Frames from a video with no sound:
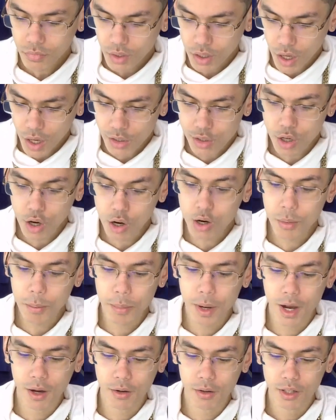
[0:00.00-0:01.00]
and talk
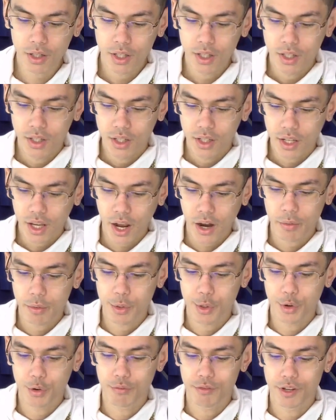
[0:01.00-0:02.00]
about
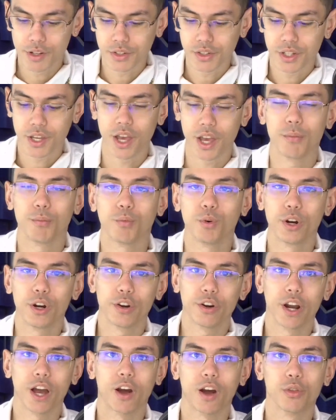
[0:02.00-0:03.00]
Kyrie Irving's game winner.
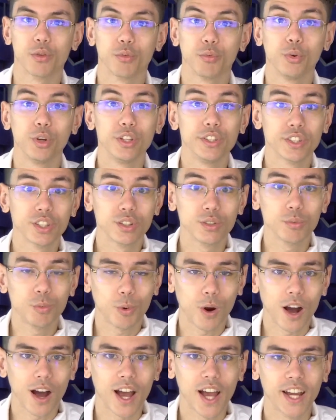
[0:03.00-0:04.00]
Now, the reason
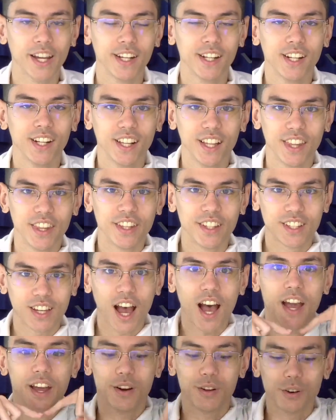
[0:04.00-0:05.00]
why the
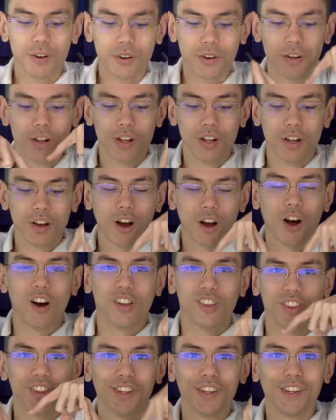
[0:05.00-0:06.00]
title
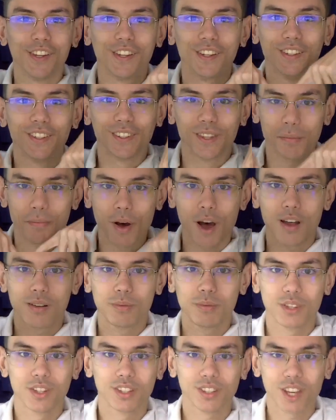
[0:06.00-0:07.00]
on the, the bottom
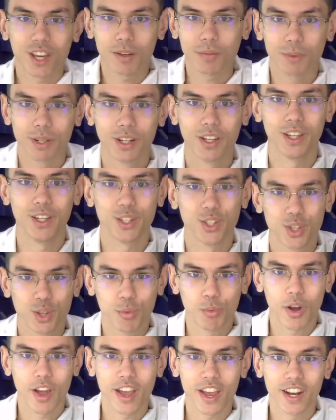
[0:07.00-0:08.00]
of the segment is the
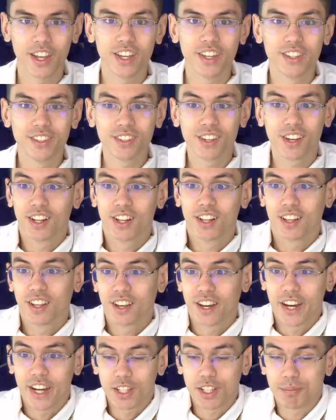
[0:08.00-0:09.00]
way it is
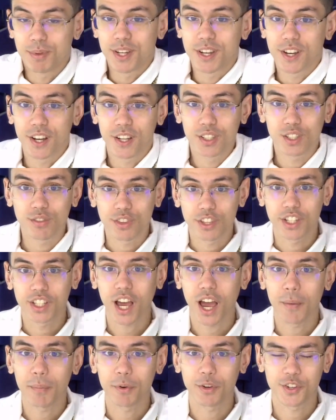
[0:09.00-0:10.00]
is because of the
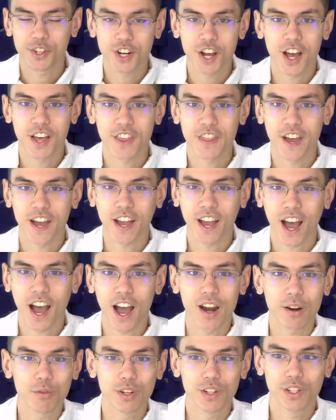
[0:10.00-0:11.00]
type of shot that
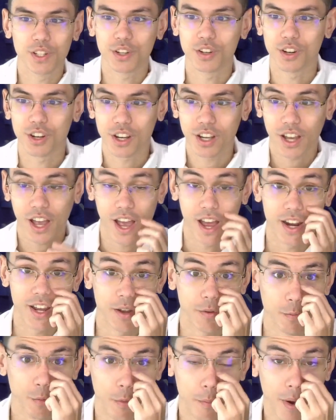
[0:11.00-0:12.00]
Kyrie took. And it
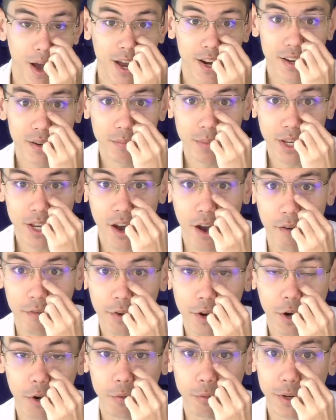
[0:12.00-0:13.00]
reminded me of
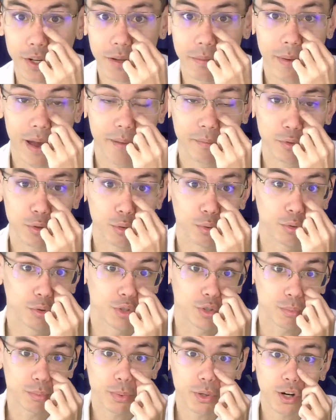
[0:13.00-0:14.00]
Kareem Abdul
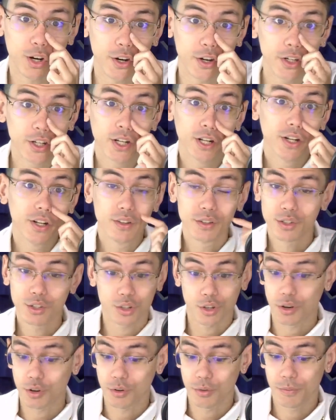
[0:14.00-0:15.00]
Jabbar.
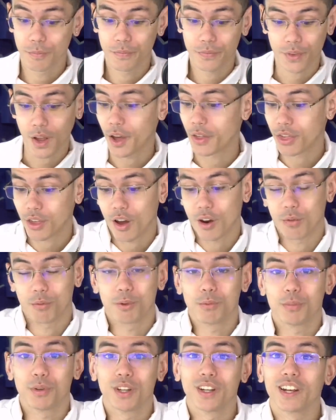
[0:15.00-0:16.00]
So I thought it
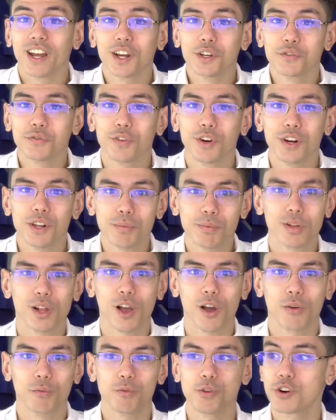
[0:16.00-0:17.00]
would be a nice, funny play
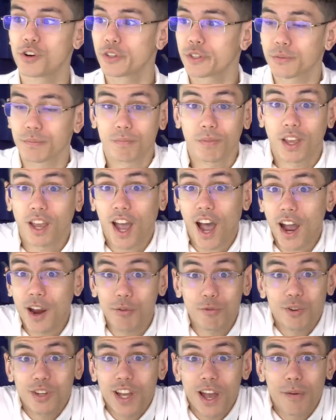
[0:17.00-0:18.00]
on words.
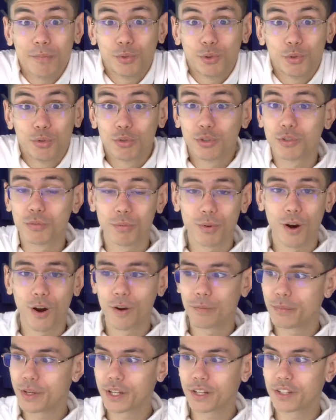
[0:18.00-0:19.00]
Kyrie Abdul
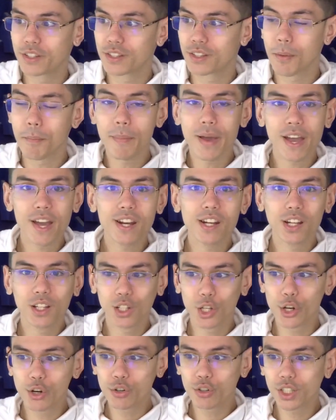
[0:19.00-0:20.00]
Jabbar, because the man
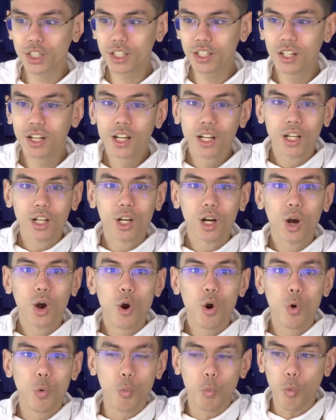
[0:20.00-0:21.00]
literally
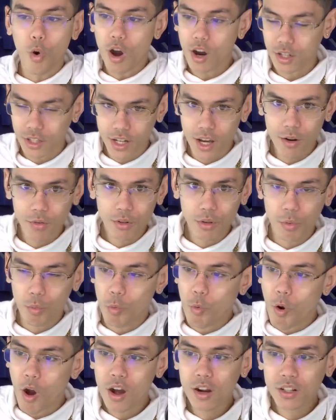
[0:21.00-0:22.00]
walked down the,
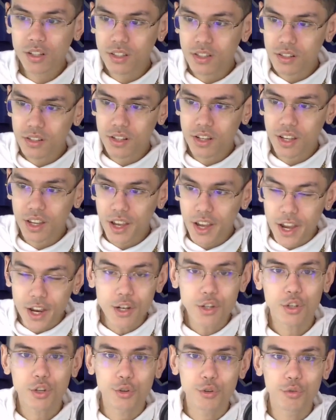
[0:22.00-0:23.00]
walked
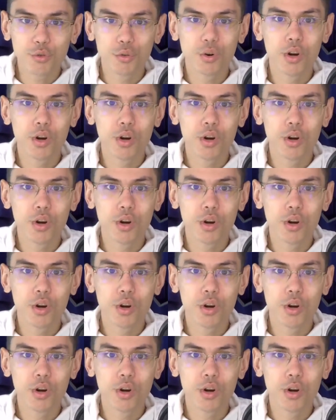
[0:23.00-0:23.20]
into